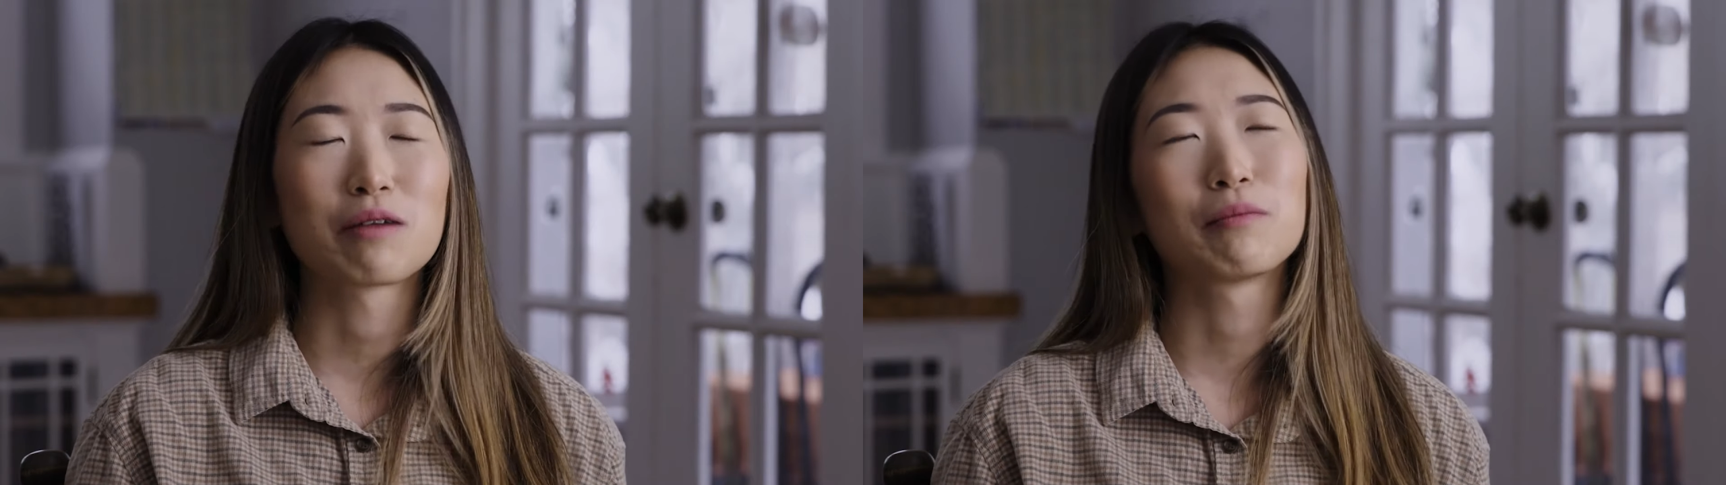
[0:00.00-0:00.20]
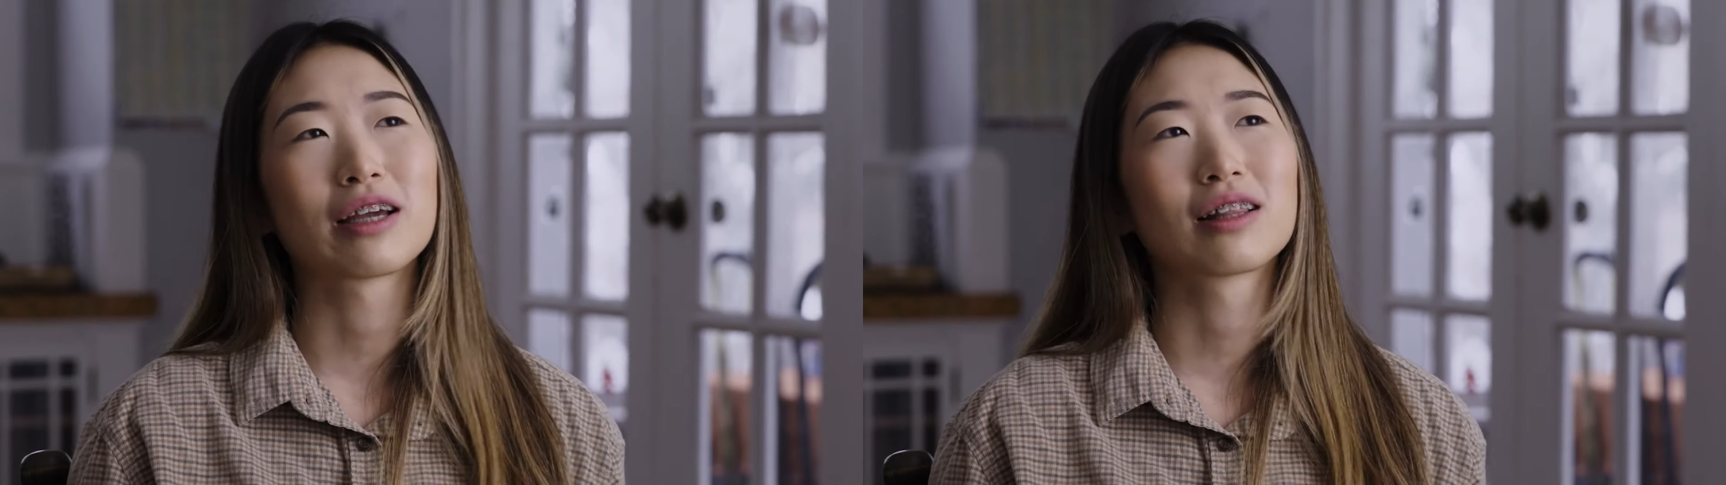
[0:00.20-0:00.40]

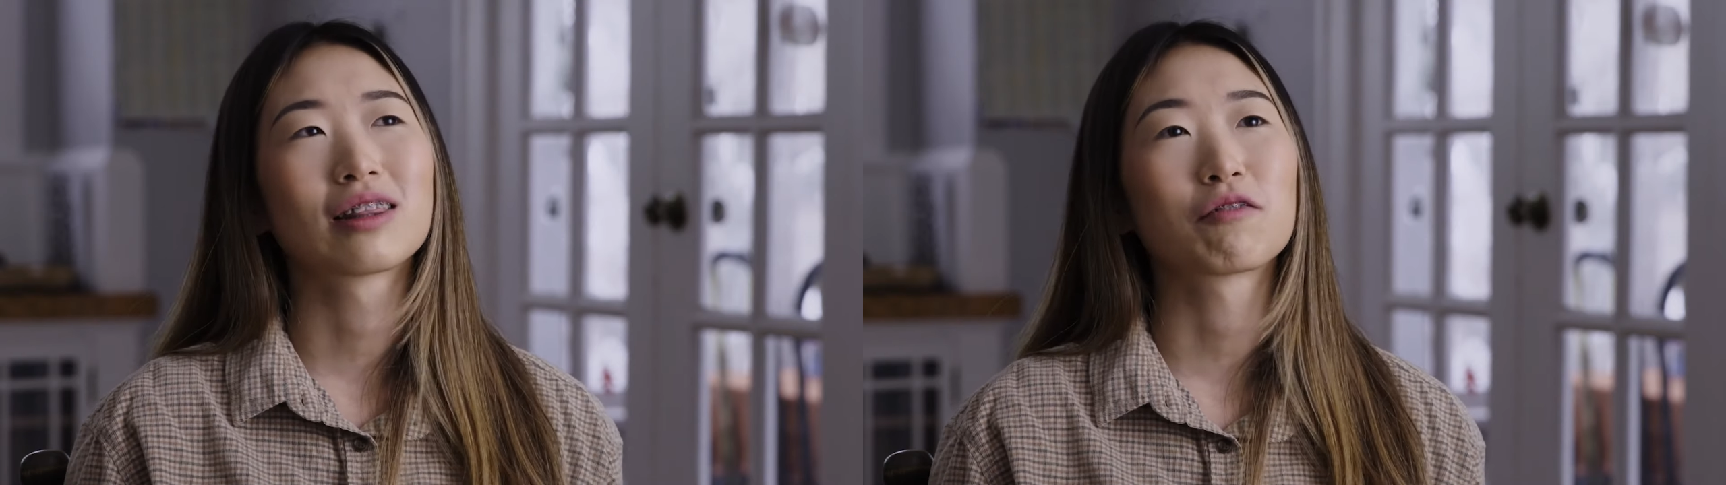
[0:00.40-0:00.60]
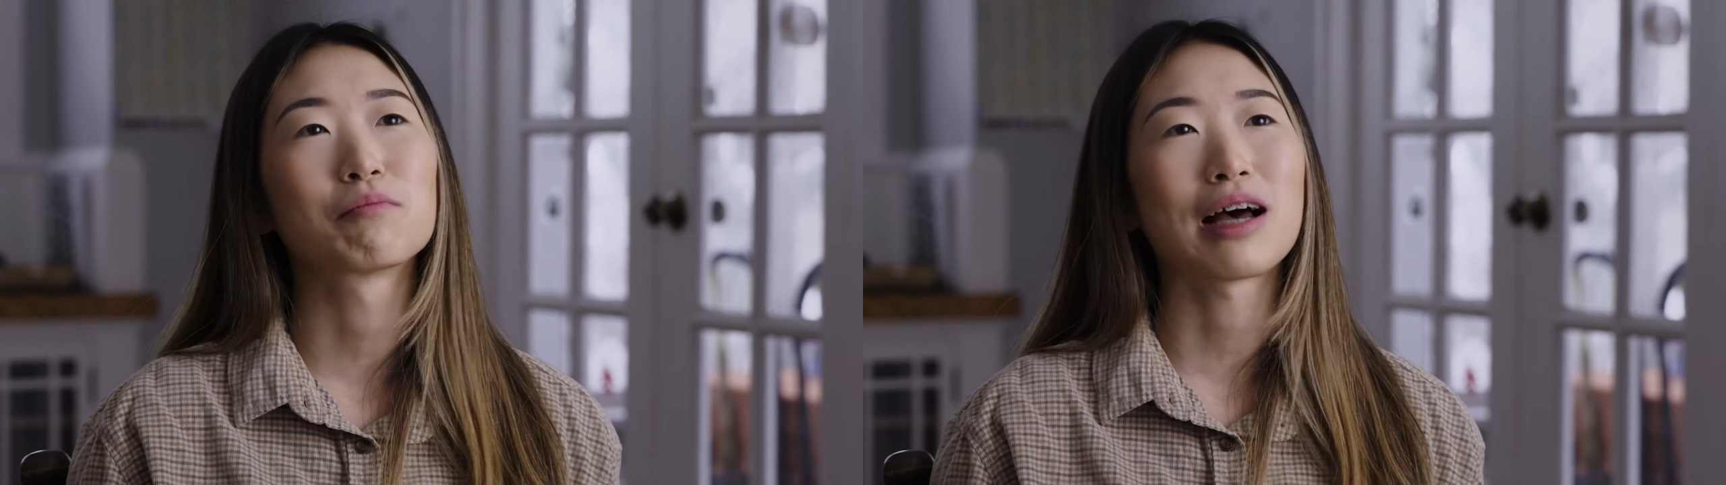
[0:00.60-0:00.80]
I'm
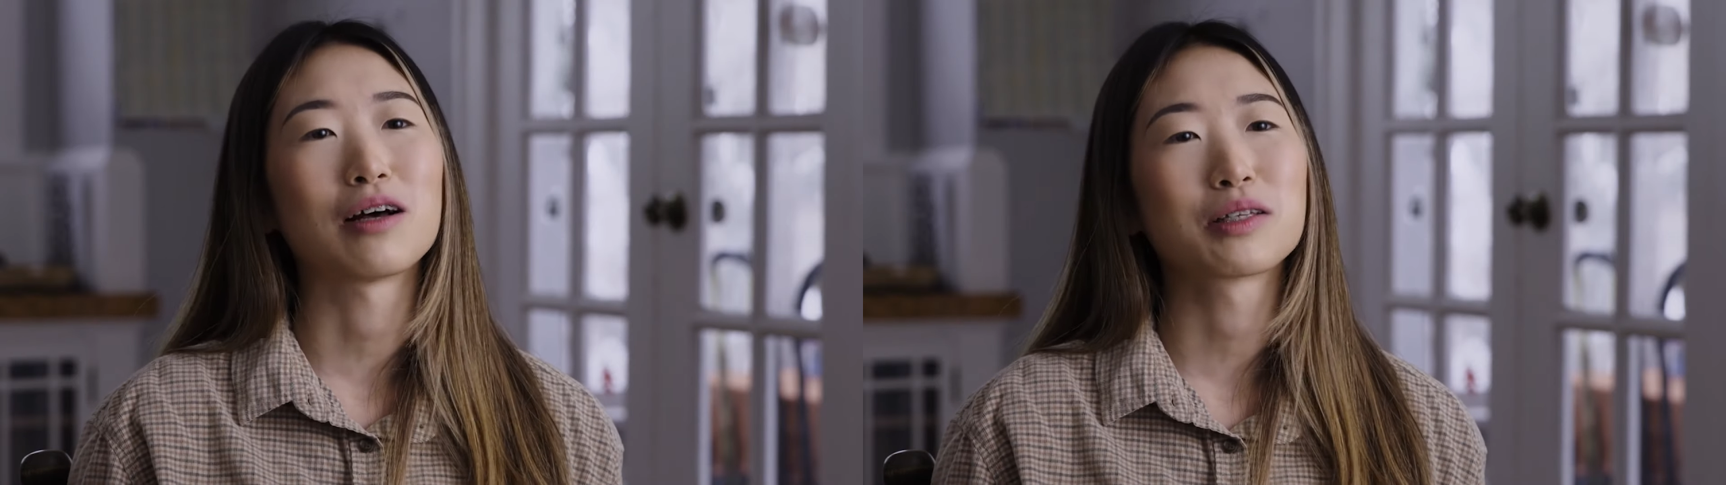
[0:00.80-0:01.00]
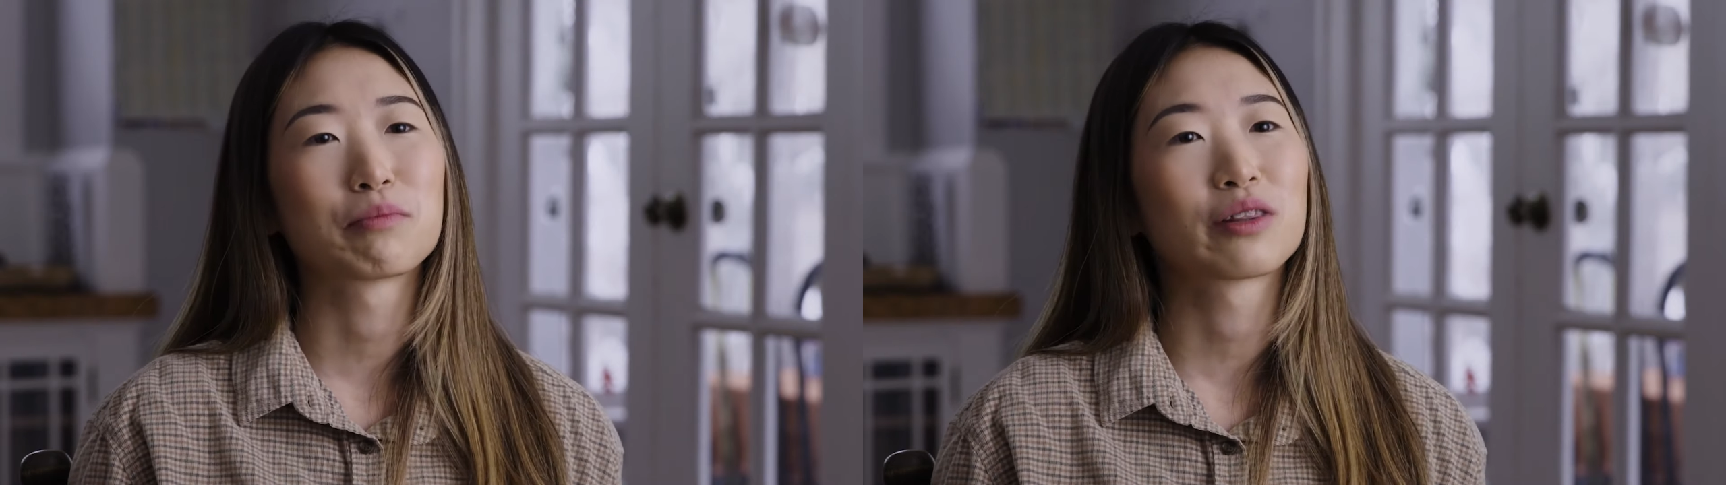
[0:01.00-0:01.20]
like, they're from
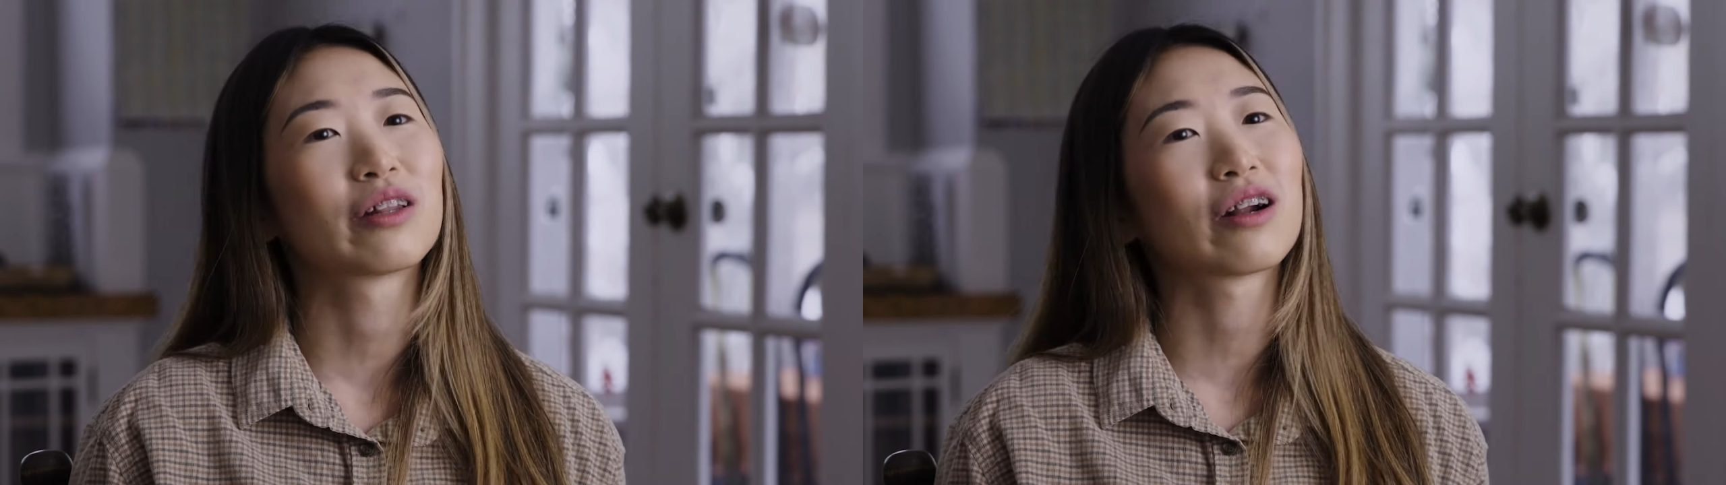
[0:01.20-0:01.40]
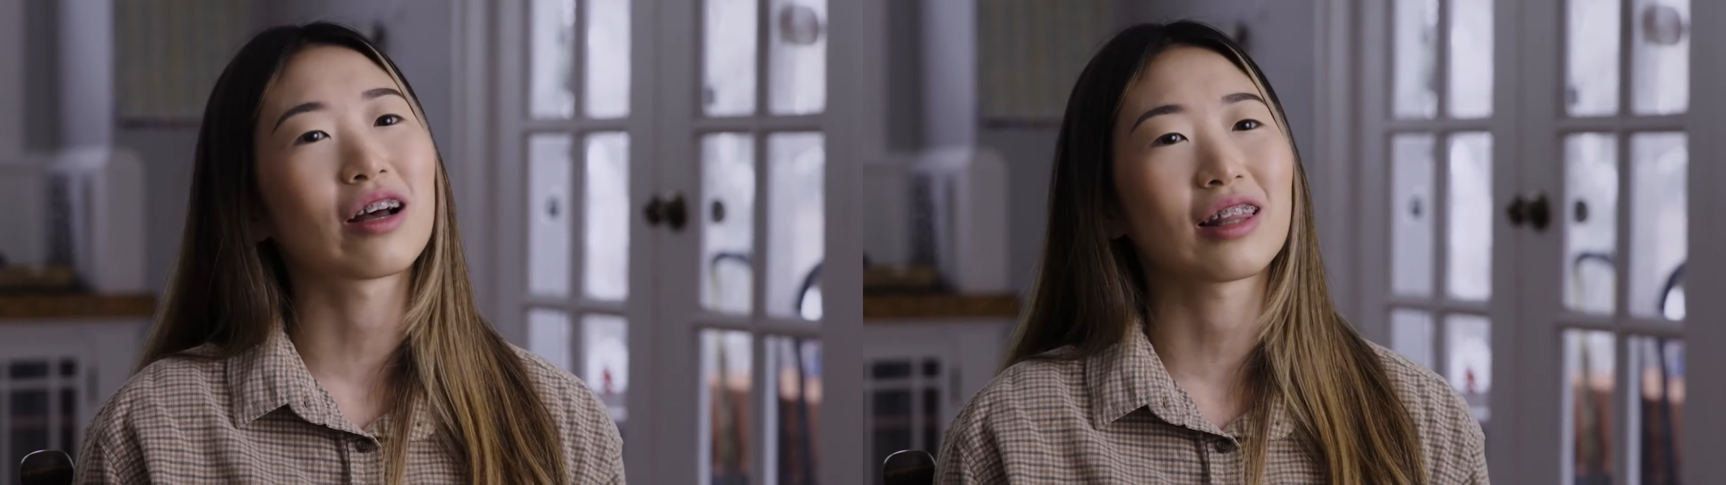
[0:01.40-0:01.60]
Laos, but
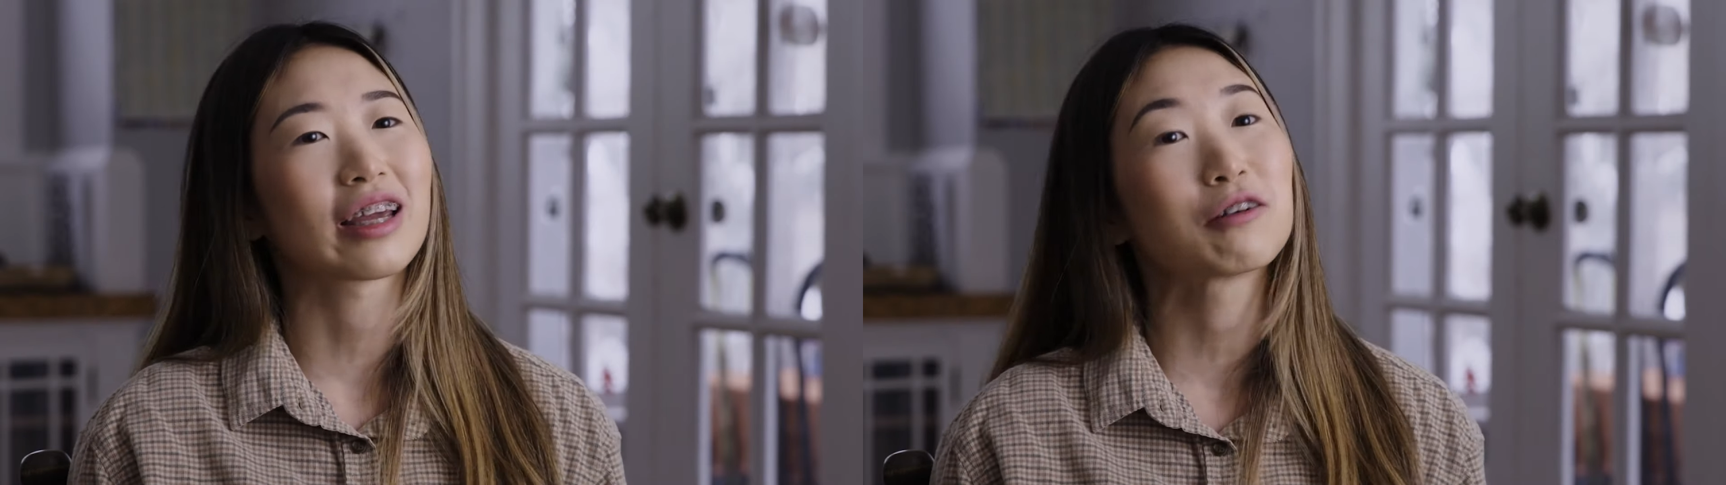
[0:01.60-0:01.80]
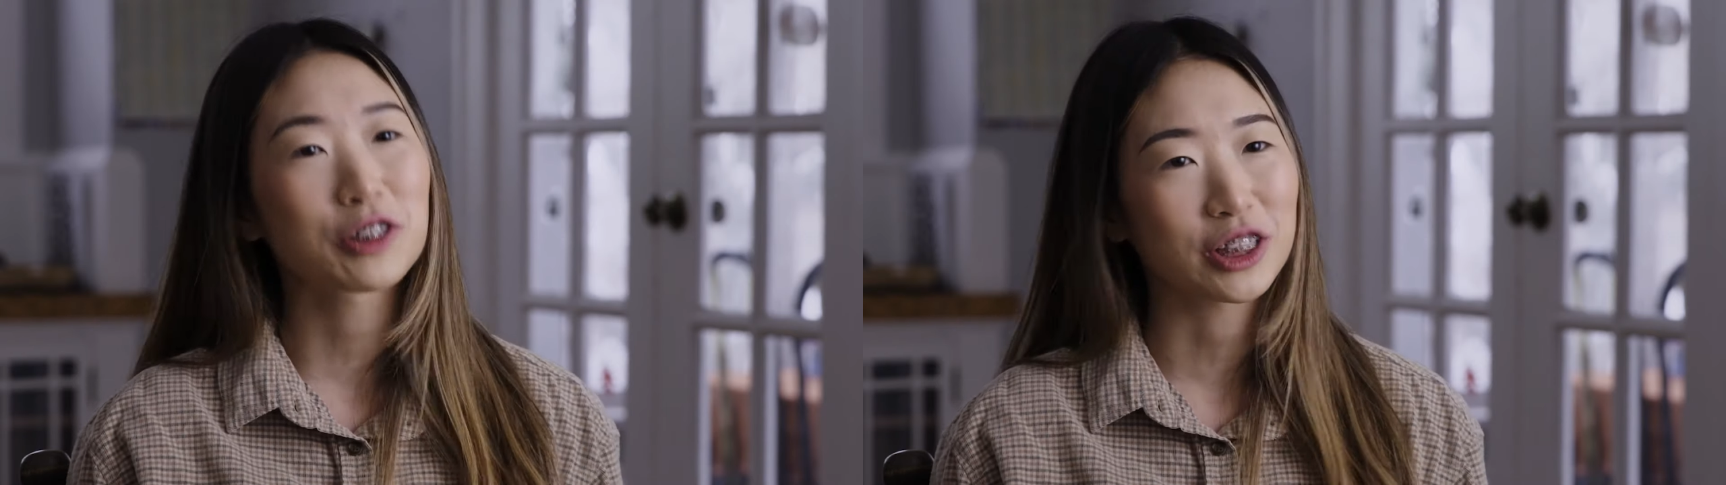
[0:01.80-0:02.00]
they're not
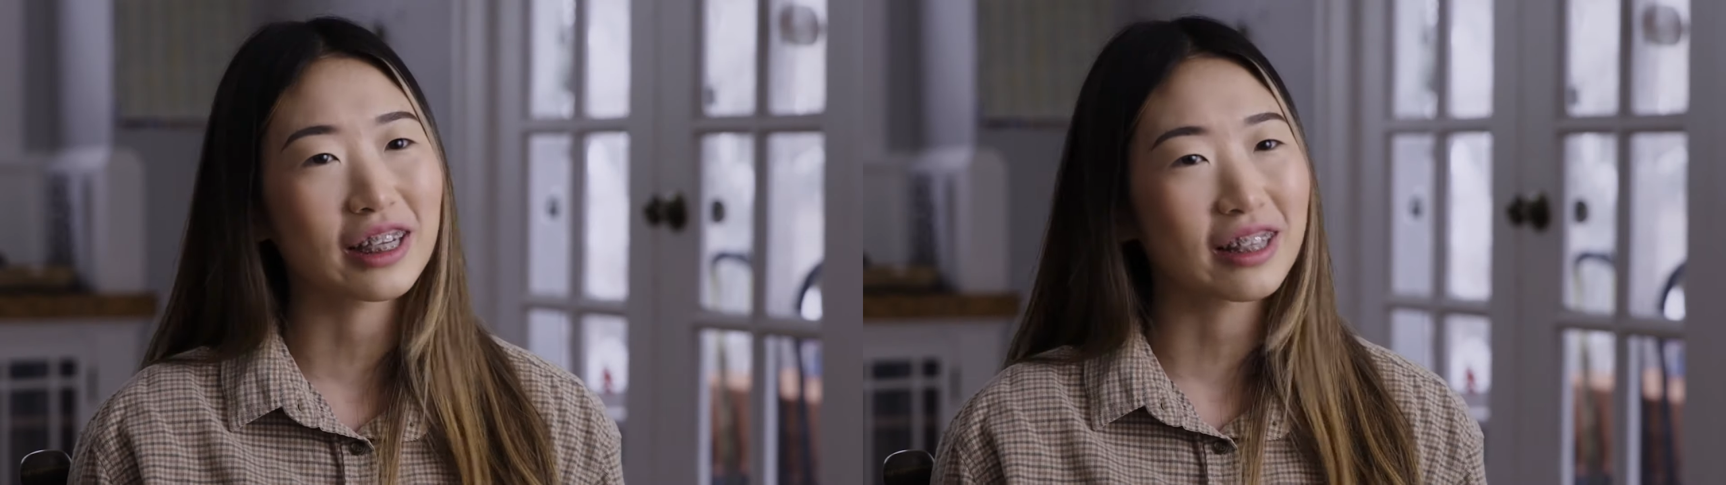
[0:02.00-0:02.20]
Laotian